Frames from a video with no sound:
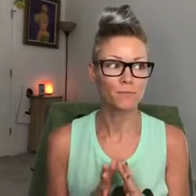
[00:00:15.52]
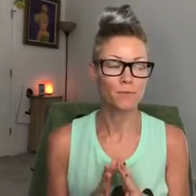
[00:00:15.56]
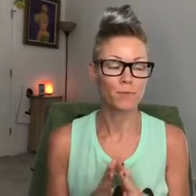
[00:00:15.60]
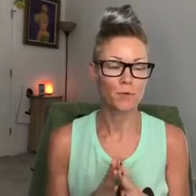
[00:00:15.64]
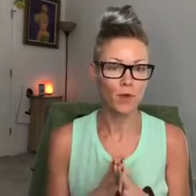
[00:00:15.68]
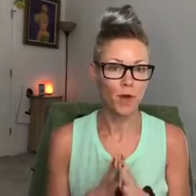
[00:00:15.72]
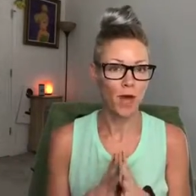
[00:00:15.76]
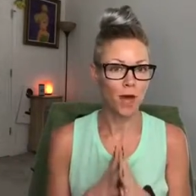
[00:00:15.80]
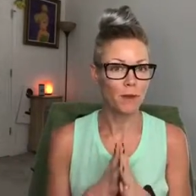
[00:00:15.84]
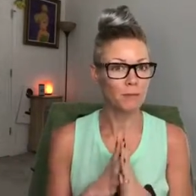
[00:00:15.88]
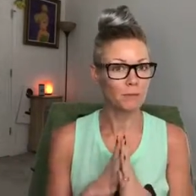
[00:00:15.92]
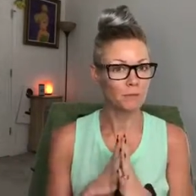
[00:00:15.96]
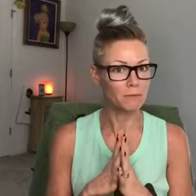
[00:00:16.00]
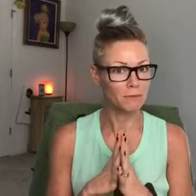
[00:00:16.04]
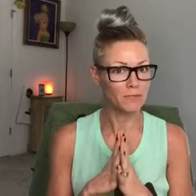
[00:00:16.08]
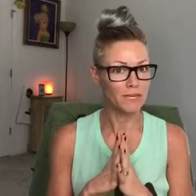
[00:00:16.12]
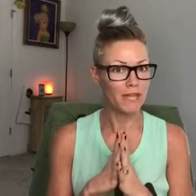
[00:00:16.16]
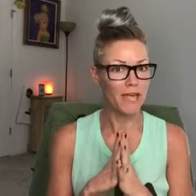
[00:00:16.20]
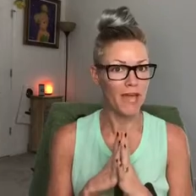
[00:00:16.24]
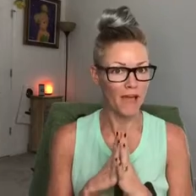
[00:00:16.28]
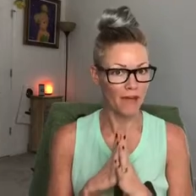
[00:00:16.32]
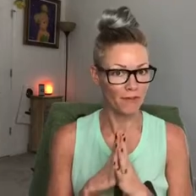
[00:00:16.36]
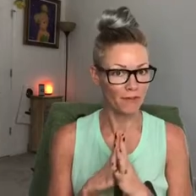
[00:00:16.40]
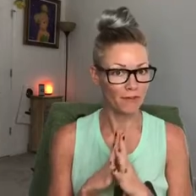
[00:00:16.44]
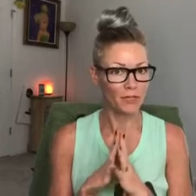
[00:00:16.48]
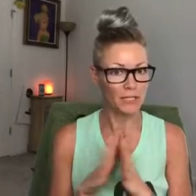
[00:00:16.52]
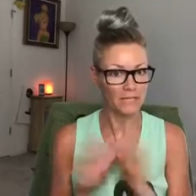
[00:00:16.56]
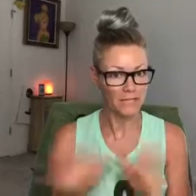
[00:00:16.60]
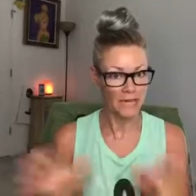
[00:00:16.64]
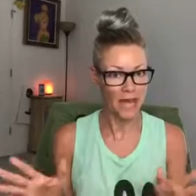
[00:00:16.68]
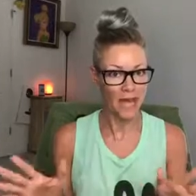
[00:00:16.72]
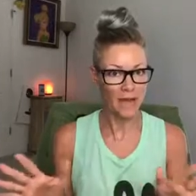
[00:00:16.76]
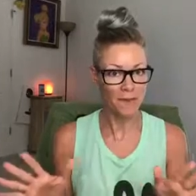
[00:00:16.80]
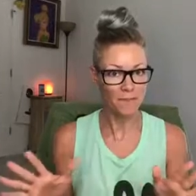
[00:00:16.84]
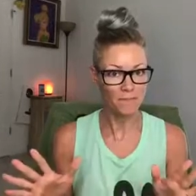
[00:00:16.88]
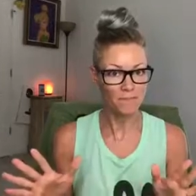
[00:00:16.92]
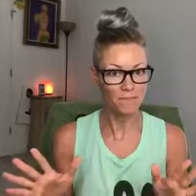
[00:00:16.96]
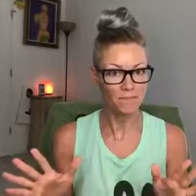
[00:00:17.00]
probably every
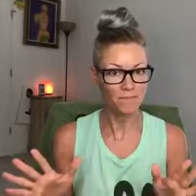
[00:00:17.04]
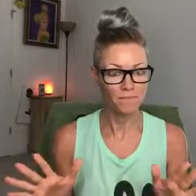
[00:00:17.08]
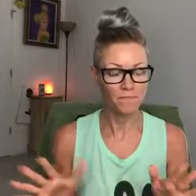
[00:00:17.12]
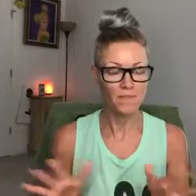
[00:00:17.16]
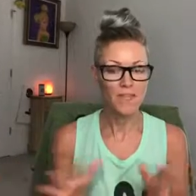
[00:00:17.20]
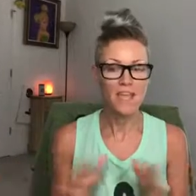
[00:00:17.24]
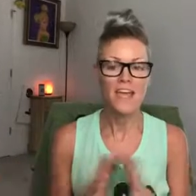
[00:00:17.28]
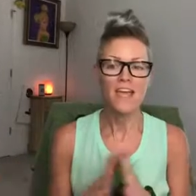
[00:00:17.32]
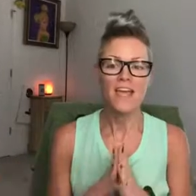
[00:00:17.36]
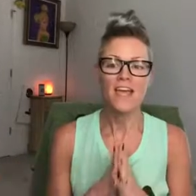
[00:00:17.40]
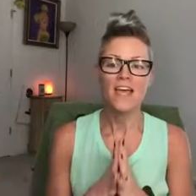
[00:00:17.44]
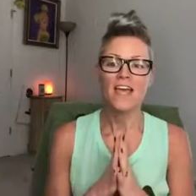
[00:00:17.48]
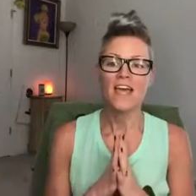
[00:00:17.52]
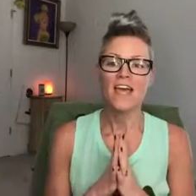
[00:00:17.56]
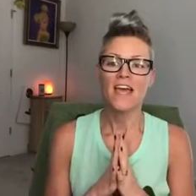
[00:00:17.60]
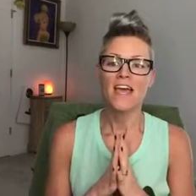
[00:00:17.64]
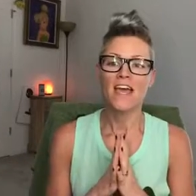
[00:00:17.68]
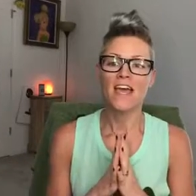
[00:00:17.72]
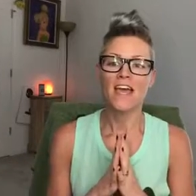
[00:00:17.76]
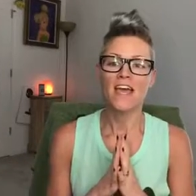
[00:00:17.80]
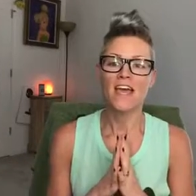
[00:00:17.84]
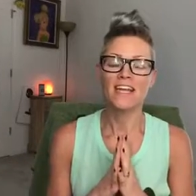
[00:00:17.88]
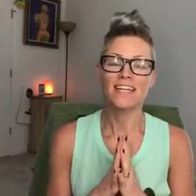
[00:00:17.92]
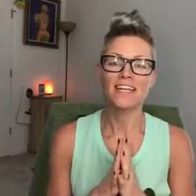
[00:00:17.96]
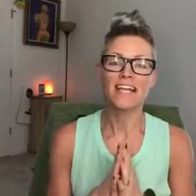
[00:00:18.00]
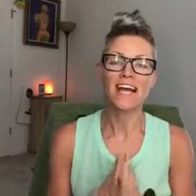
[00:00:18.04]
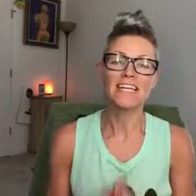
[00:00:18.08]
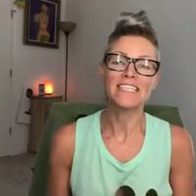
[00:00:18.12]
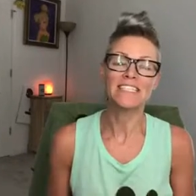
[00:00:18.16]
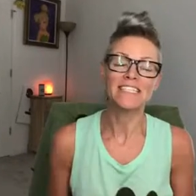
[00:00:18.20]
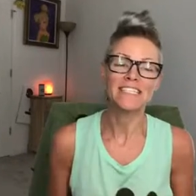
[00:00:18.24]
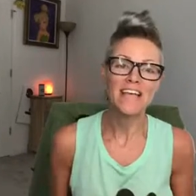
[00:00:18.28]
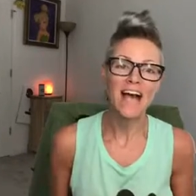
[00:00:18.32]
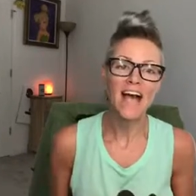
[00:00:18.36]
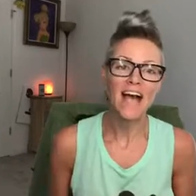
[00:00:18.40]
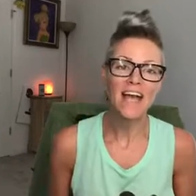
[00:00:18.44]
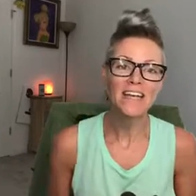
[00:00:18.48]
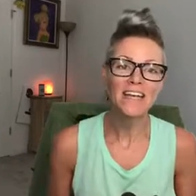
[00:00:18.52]
day. And I
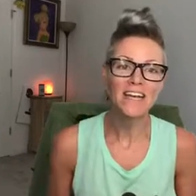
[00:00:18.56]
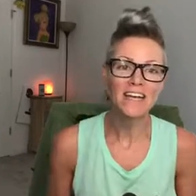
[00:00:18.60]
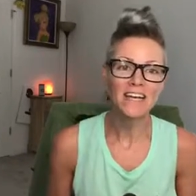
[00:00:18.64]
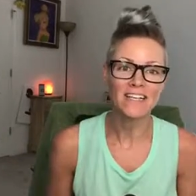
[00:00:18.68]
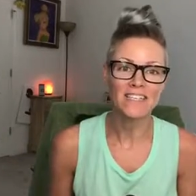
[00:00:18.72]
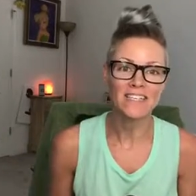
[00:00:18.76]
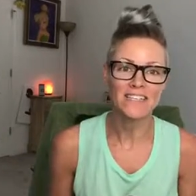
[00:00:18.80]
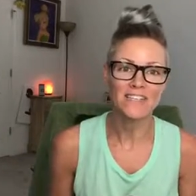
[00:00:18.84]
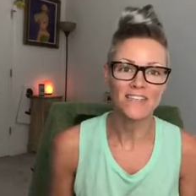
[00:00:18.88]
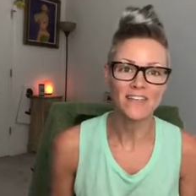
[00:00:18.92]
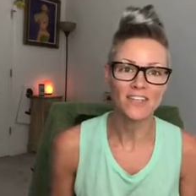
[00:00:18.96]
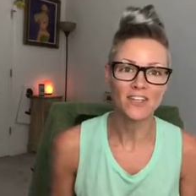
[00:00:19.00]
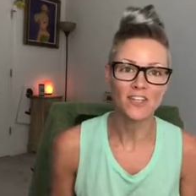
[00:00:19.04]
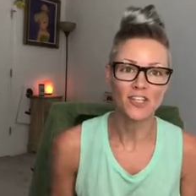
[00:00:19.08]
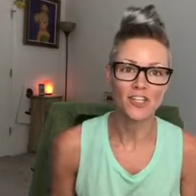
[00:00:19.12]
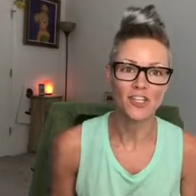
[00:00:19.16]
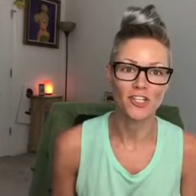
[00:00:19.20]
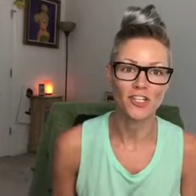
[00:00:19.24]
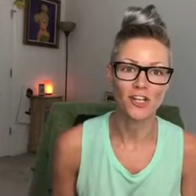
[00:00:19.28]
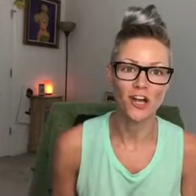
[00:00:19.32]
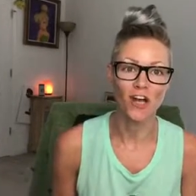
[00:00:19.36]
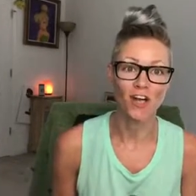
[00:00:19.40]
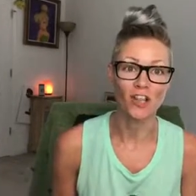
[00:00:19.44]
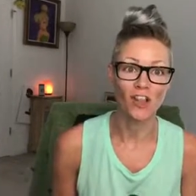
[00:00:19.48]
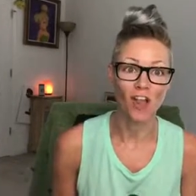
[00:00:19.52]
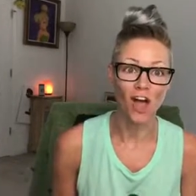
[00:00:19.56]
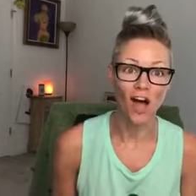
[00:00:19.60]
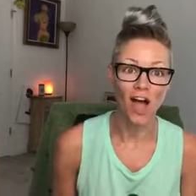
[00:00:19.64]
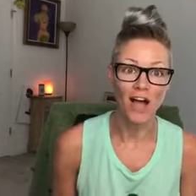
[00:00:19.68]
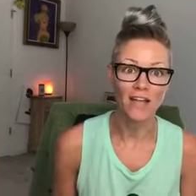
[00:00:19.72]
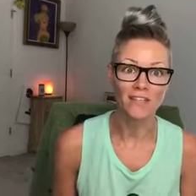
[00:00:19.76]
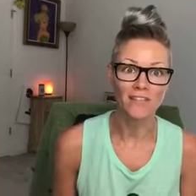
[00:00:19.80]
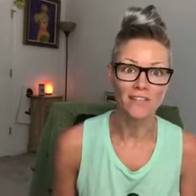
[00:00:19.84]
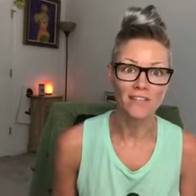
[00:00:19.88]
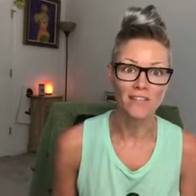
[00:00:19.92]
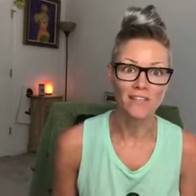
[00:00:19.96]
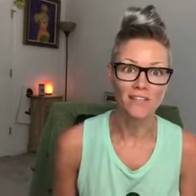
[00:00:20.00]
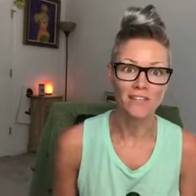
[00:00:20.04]
sat in isolation a
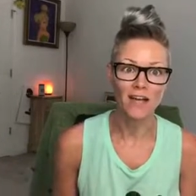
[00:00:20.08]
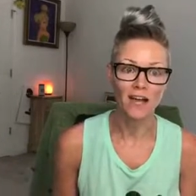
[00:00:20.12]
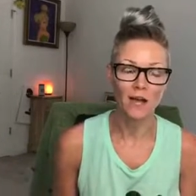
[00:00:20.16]
lot.